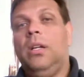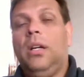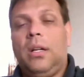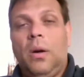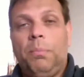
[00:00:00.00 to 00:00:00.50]

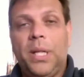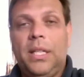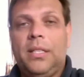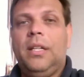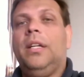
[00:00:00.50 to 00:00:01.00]

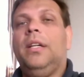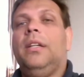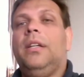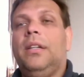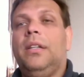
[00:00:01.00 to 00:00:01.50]
companies in
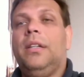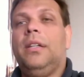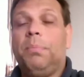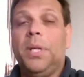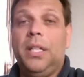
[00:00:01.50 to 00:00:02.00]
the
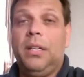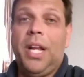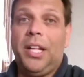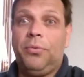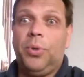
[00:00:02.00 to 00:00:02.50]
company
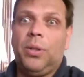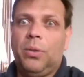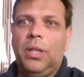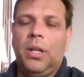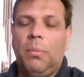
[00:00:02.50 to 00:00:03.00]
network or
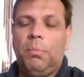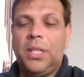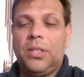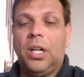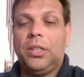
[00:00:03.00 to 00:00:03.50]
in the company
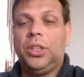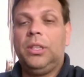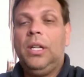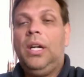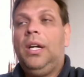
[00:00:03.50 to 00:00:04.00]

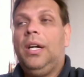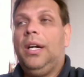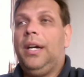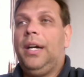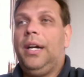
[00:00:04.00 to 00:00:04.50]
structure.
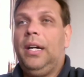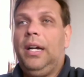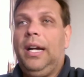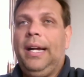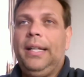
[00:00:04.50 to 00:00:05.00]

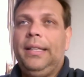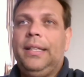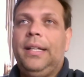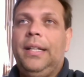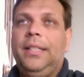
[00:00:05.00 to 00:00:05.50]

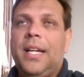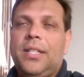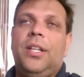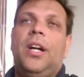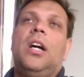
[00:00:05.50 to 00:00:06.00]
Yes,
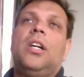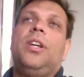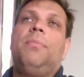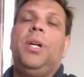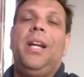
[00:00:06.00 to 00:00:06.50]
there are
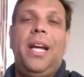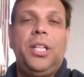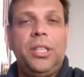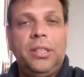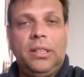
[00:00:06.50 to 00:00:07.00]
some
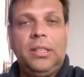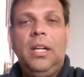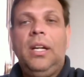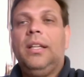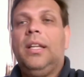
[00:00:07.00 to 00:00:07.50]
relations,
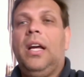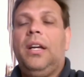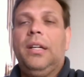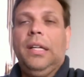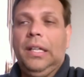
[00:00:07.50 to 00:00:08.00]
like,
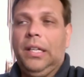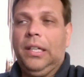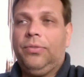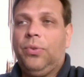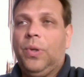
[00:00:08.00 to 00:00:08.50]

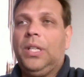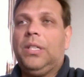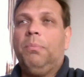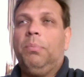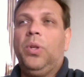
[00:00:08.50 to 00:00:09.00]
for
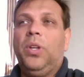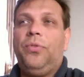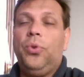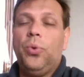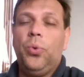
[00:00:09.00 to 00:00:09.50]
example, if
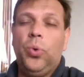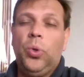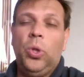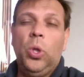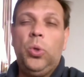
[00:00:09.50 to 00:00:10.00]
you
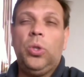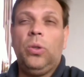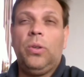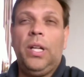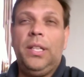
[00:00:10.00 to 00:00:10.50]
looked
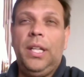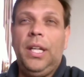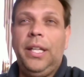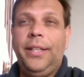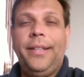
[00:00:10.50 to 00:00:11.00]
already
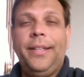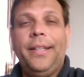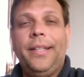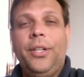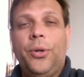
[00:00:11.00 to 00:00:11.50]
in
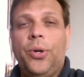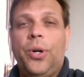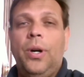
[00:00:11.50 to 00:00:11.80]
your